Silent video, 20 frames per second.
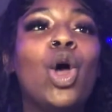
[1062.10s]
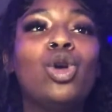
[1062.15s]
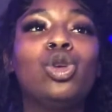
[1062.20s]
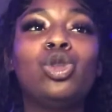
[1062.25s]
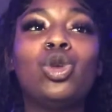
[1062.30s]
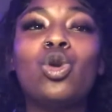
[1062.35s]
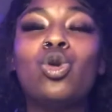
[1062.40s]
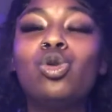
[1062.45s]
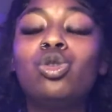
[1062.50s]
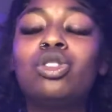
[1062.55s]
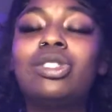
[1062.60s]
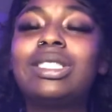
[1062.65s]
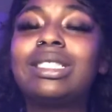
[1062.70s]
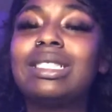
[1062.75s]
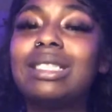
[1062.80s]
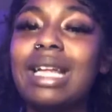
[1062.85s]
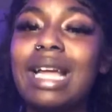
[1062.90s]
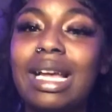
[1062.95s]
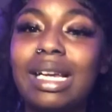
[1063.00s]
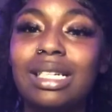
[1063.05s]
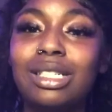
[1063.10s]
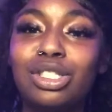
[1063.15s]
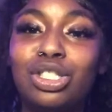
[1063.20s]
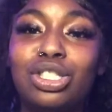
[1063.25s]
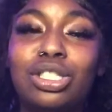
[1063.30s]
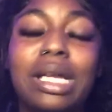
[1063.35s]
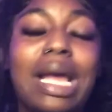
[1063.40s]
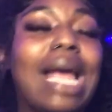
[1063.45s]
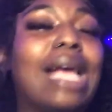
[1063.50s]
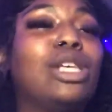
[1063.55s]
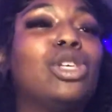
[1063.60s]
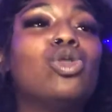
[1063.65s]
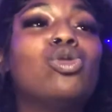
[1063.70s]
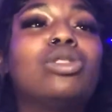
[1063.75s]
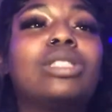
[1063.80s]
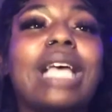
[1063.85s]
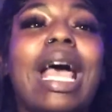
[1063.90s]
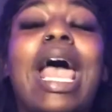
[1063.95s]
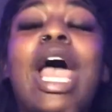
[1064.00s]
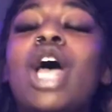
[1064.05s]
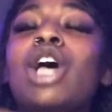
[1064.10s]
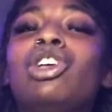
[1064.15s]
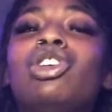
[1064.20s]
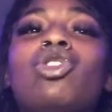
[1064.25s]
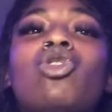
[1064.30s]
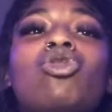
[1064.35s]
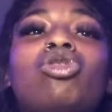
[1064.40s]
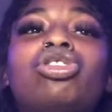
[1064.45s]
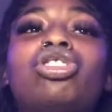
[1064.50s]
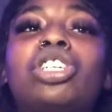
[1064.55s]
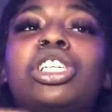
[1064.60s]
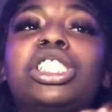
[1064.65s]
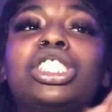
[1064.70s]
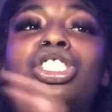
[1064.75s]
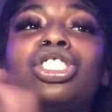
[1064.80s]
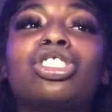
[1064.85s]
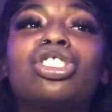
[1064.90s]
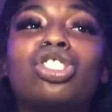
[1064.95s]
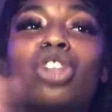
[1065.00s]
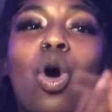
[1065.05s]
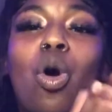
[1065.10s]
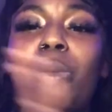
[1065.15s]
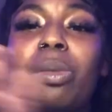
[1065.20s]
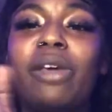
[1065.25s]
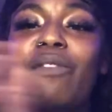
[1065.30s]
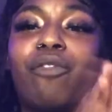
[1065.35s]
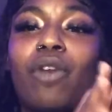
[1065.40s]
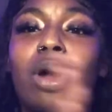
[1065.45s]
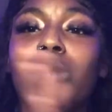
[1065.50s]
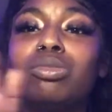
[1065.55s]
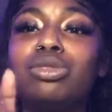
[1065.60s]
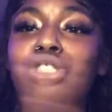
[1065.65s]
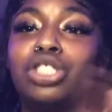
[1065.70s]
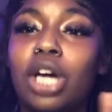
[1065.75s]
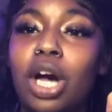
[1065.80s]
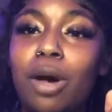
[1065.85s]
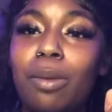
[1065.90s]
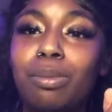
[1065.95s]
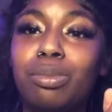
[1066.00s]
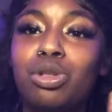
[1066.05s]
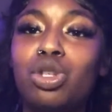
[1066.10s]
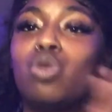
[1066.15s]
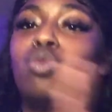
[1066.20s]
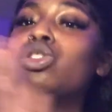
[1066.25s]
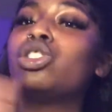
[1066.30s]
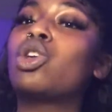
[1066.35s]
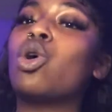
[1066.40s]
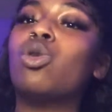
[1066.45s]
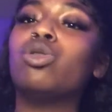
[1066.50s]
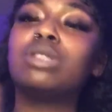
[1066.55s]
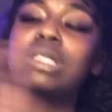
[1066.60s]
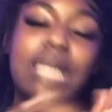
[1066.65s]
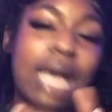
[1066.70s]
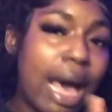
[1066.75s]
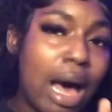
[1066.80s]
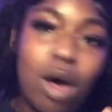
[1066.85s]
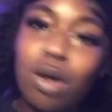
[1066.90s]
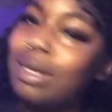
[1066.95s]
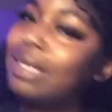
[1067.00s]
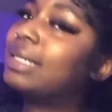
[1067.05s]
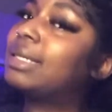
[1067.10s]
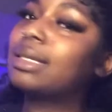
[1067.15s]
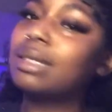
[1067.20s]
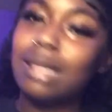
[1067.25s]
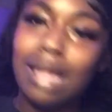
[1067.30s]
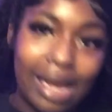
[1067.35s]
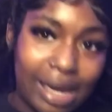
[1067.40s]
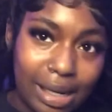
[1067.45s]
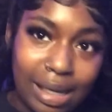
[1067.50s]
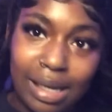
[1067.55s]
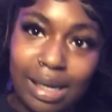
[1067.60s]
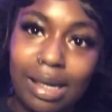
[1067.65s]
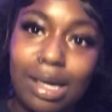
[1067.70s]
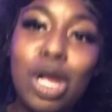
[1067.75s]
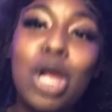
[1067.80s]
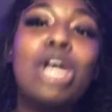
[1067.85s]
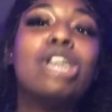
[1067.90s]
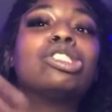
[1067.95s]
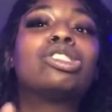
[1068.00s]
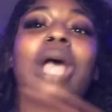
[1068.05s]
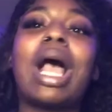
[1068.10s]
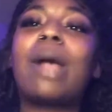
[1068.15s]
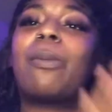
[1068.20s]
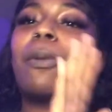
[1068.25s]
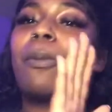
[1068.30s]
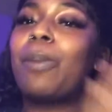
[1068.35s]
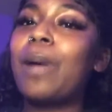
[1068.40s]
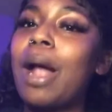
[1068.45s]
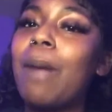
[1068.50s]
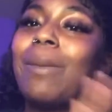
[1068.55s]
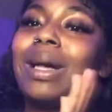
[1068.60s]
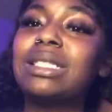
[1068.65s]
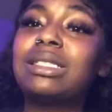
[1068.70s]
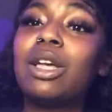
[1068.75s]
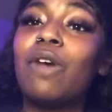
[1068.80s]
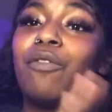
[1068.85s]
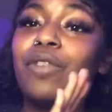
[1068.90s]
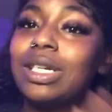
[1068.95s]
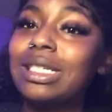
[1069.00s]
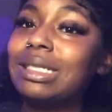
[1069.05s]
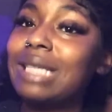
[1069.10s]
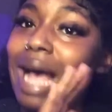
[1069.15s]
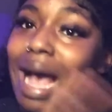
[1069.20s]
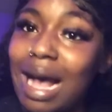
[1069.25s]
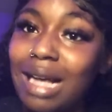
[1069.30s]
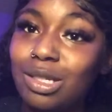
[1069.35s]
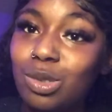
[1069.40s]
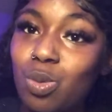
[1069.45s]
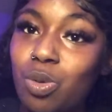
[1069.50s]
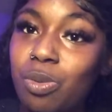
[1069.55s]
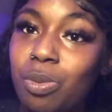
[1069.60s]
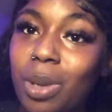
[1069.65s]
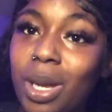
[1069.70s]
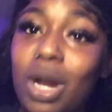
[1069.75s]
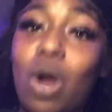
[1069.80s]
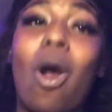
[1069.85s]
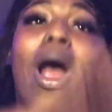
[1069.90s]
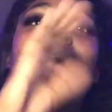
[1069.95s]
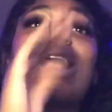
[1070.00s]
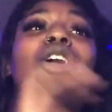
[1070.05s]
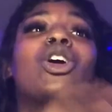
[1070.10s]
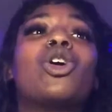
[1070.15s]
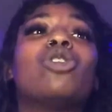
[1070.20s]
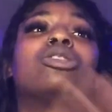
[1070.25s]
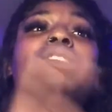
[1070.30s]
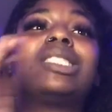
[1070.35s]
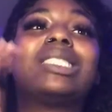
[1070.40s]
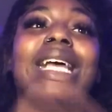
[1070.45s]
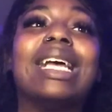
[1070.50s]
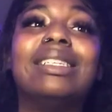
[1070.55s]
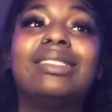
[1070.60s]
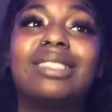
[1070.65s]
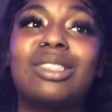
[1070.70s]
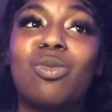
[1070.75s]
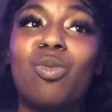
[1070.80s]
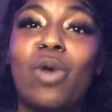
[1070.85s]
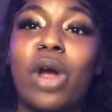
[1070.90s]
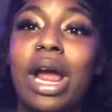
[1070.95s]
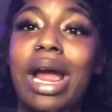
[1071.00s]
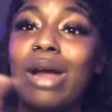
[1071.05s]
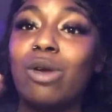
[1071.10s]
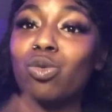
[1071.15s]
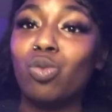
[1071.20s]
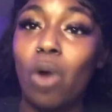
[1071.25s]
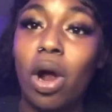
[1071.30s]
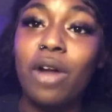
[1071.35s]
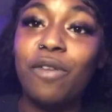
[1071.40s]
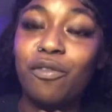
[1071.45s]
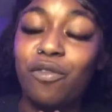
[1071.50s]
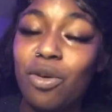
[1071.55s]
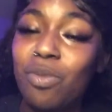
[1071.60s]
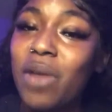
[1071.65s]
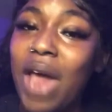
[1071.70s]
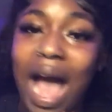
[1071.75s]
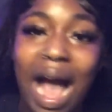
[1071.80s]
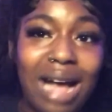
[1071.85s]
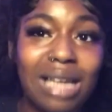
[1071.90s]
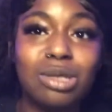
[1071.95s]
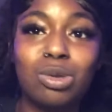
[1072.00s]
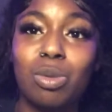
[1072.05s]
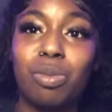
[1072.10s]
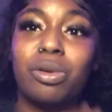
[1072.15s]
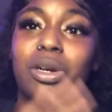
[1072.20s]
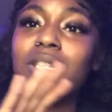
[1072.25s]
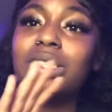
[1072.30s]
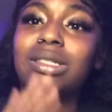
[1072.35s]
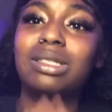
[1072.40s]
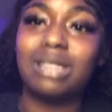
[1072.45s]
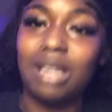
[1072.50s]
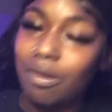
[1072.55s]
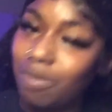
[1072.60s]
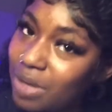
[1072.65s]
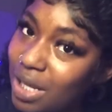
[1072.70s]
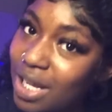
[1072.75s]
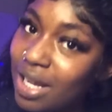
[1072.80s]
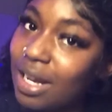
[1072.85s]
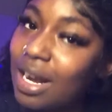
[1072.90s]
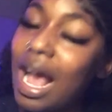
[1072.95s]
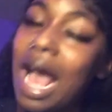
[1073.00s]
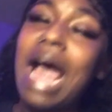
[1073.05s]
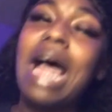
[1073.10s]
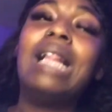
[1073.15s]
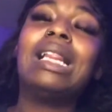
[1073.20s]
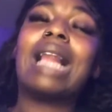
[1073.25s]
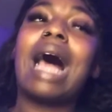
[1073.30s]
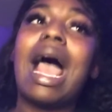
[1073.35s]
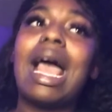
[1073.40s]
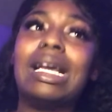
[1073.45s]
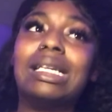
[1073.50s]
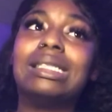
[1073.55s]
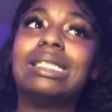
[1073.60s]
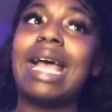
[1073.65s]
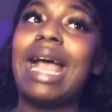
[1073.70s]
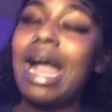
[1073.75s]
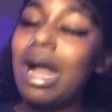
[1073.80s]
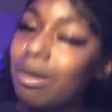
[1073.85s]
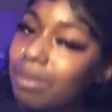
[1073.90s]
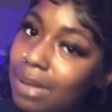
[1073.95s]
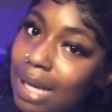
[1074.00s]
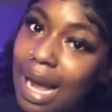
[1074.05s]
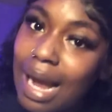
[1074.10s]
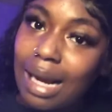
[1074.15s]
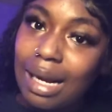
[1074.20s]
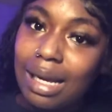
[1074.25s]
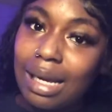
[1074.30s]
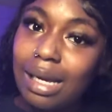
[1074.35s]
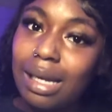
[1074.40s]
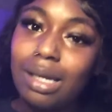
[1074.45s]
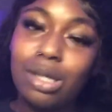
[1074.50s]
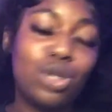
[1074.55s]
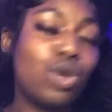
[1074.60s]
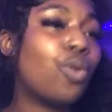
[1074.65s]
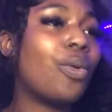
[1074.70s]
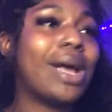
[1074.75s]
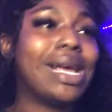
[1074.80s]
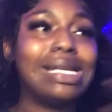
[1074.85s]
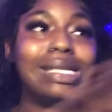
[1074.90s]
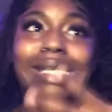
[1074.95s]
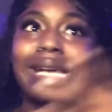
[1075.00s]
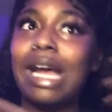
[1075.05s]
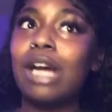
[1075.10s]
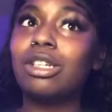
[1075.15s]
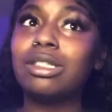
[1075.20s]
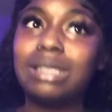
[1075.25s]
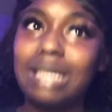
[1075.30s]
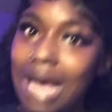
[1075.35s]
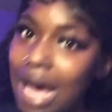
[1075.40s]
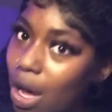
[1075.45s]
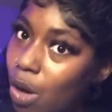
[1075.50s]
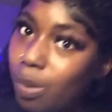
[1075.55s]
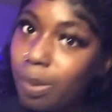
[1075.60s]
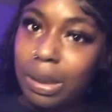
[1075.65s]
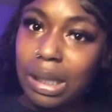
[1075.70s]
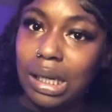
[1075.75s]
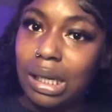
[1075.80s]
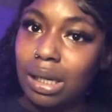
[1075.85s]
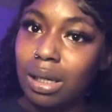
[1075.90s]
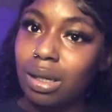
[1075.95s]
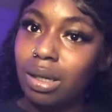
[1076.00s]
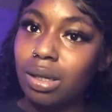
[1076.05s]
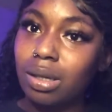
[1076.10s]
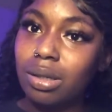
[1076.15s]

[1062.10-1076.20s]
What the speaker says: you snitched, and you said you should have just told me from jump you was gonna tell this lady so I could prepare myself for this ass whooping, or I could go stay somewhere and run from the ass whooping or something. Like, damn lady, you ain't dare tell me